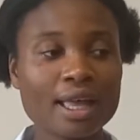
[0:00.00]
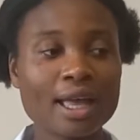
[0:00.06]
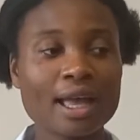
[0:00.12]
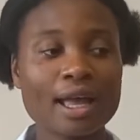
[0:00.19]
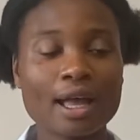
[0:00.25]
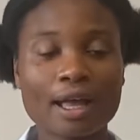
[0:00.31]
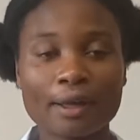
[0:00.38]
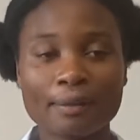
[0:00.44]

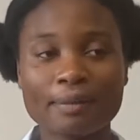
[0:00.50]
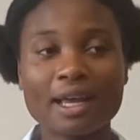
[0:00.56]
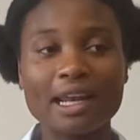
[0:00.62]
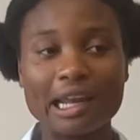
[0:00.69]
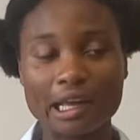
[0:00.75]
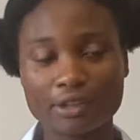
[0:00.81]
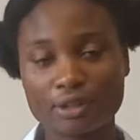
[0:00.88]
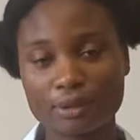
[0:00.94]

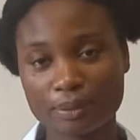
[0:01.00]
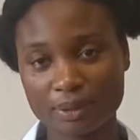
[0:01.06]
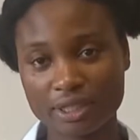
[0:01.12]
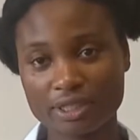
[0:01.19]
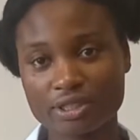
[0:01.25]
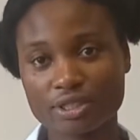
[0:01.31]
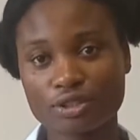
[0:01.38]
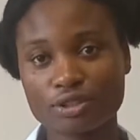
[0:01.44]
allow the
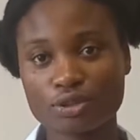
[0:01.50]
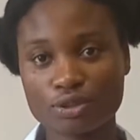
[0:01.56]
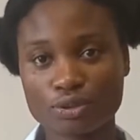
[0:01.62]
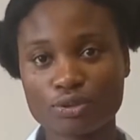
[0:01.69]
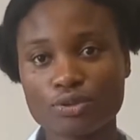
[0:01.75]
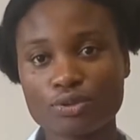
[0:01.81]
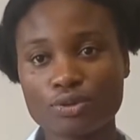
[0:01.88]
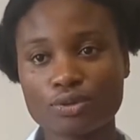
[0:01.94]
patient
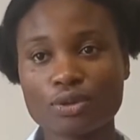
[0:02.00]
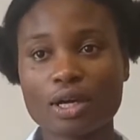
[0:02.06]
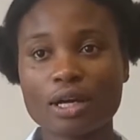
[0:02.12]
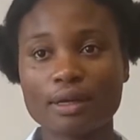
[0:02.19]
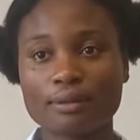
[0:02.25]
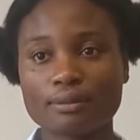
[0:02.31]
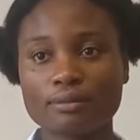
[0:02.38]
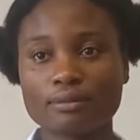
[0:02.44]
to
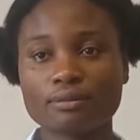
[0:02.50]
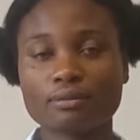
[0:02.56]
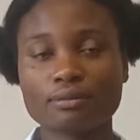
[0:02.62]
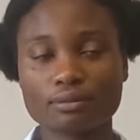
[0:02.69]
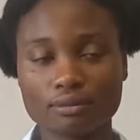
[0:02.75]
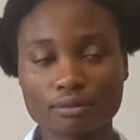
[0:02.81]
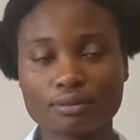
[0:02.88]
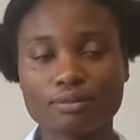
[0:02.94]

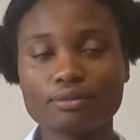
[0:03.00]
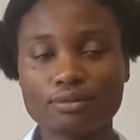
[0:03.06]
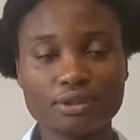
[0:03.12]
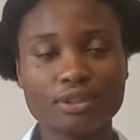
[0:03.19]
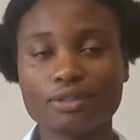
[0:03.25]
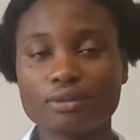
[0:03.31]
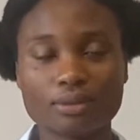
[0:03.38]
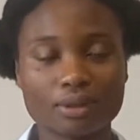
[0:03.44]
breathe
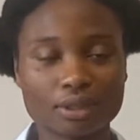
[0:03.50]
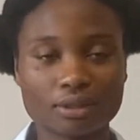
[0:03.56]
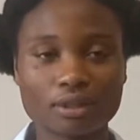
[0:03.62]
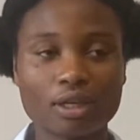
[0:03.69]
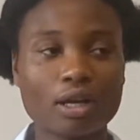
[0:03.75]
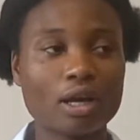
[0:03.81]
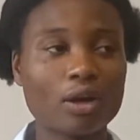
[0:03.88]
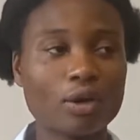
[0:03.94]
well,
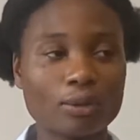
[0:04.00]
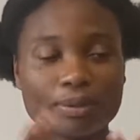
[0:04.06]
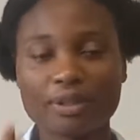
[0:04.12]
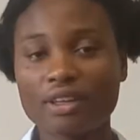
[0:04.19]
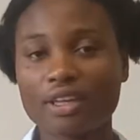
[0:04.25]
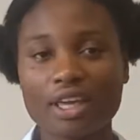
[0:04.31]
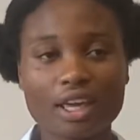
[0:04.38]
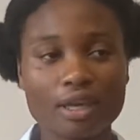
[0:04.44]
open
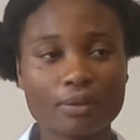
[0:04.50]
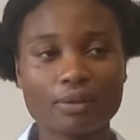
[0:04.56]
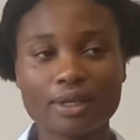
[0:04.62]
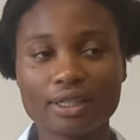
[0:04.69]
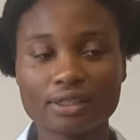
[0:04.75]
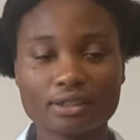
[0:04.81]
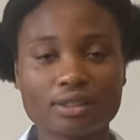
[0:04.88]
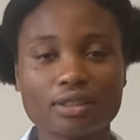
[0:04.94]
the
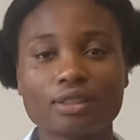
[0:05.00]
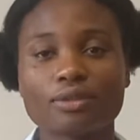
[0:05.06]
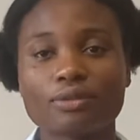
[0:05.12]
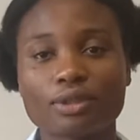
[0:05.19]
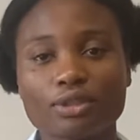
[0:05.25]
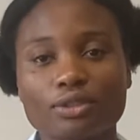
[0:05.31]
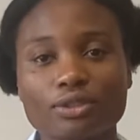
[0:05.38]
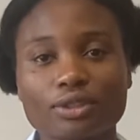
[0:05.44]
airways and
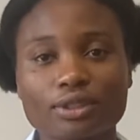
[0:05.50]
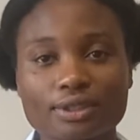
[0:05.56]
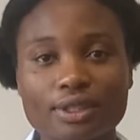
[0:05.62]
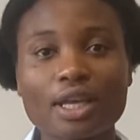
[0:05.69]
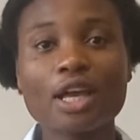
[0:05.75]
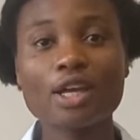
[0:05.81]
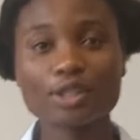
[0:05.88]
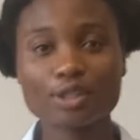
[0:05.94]
whatnot.
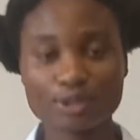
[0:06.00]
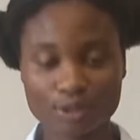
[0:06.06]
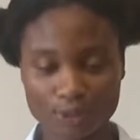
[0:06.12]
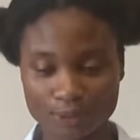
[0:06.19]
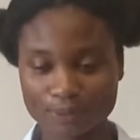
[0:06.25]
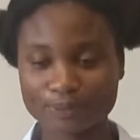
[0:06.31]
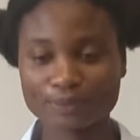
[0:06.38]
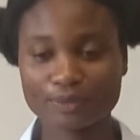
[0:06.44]
So
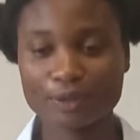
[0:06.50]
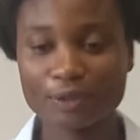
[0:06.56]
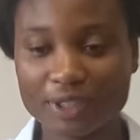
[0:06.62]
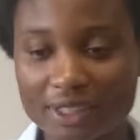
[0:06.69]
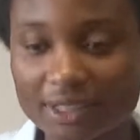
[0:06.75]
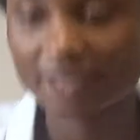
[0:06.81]
right.